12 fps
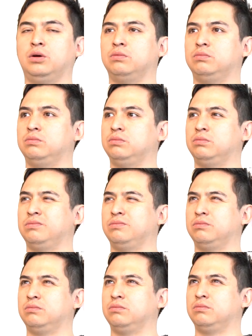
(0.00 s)
No,
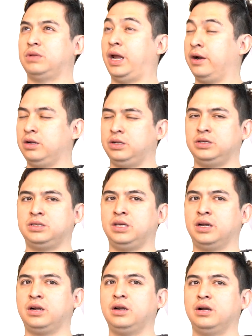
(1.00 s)
early
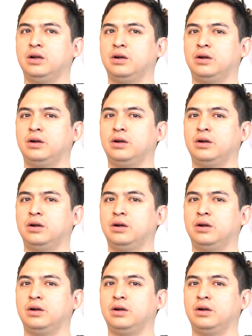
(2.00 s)
this year.